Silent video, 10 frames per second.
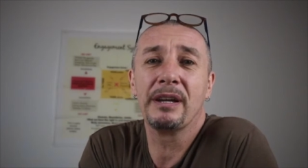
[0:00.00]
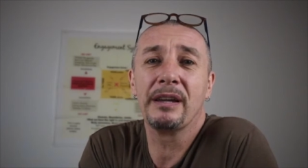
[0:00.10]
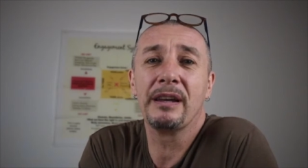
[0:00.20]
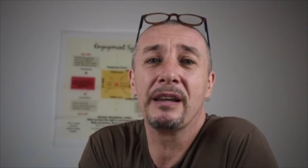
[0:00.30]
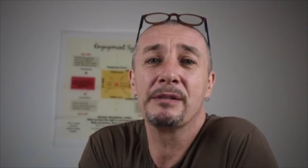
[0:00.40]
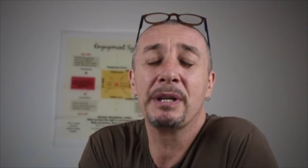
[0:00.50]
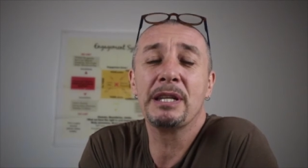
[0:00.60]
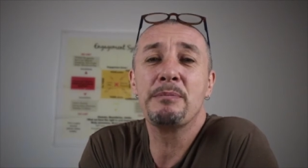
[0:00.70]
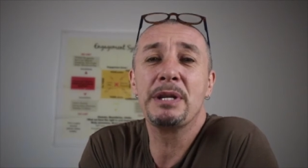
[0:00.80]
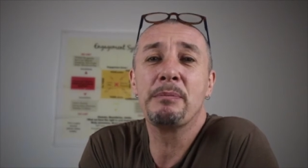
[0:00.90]
And as
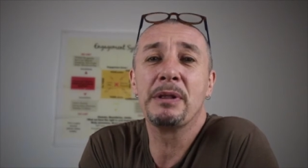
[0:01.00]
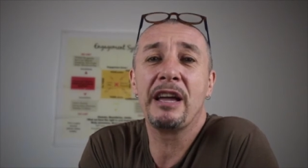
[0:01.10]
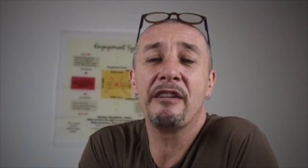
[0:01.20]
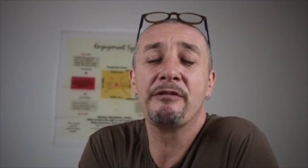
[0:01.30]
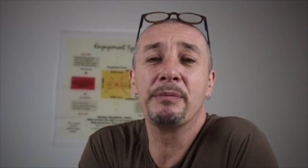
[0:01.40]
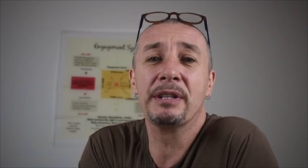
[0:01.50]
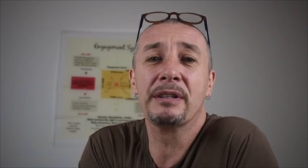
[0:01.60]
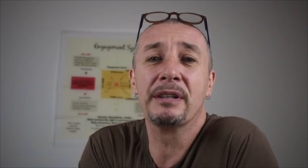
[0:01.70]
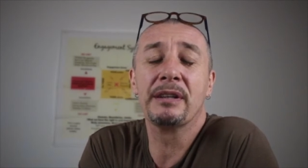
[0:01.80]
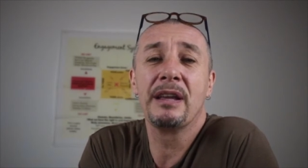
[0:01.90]
many people have
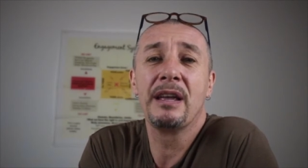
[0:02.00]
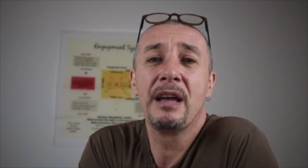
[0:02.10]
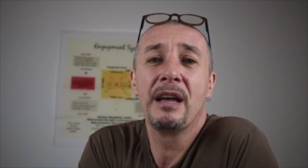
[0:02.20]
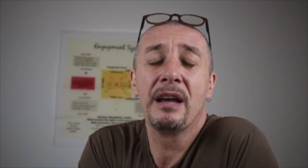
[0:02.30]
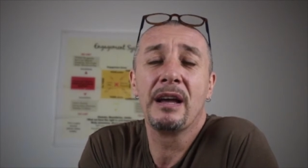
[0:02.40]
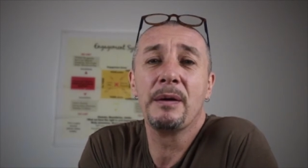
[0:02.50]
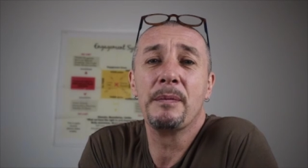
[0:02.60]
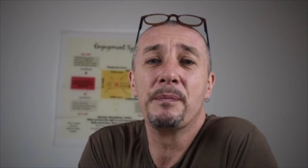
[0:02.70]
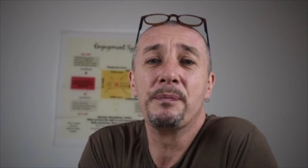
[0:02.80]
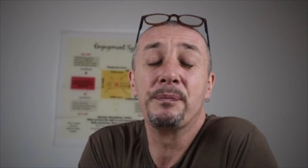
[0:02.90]
been
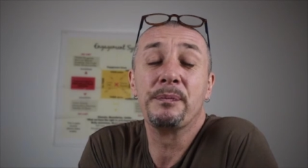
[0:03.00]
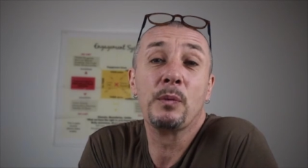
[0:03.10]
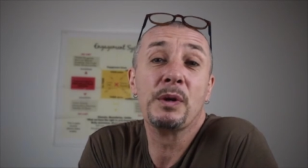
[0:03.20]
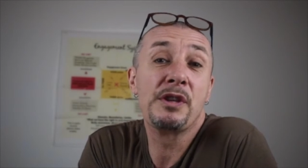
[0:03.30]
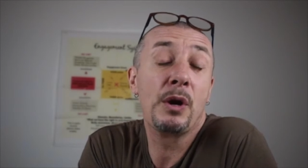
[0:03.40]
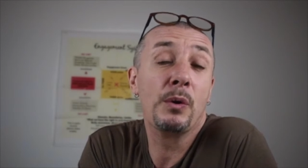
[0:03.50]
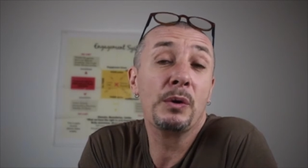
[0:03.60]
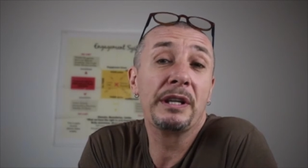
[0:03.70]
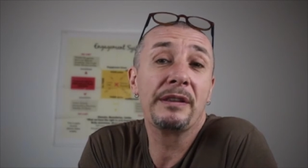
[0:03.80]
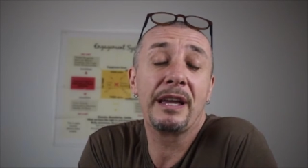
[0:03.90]
um,
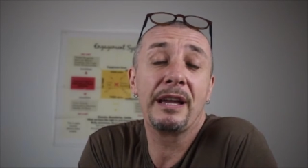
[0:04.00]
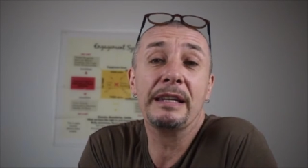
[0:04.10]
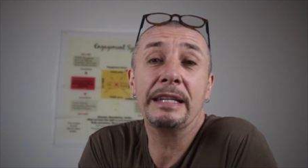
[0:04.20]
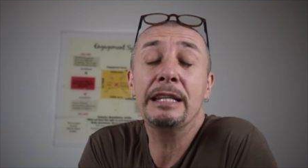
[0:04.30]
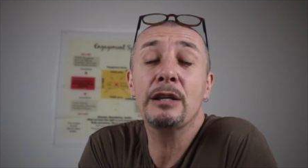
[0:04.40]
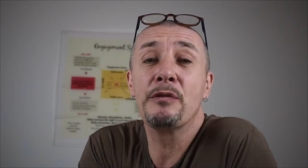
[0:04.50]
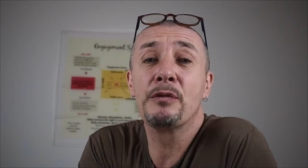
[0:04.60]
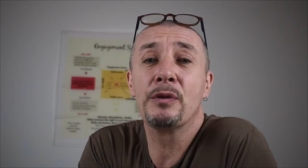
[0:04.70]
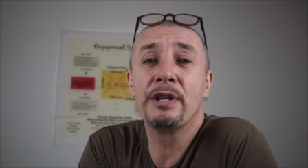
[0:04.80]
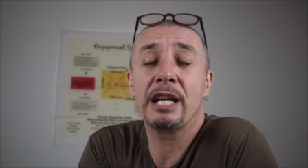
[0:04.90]
withholding their need
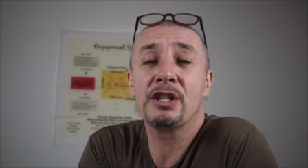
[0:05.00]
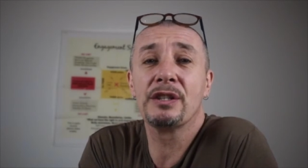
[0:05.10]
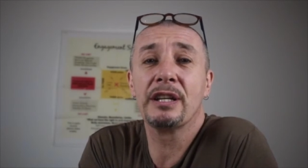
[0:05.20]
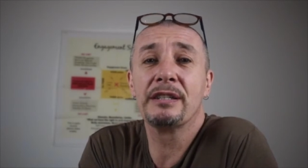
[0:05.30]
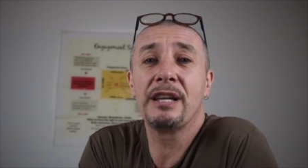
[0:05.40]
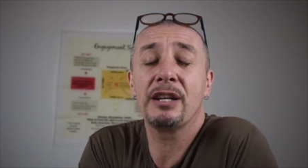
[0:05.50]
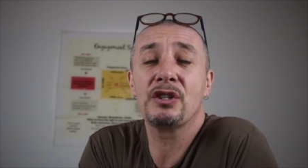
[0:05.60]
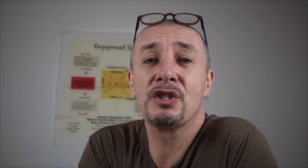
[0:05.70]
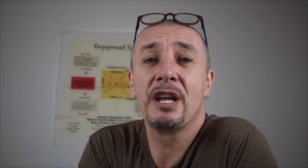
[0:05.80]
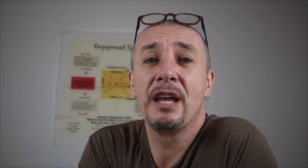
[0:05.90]
of connection and touch,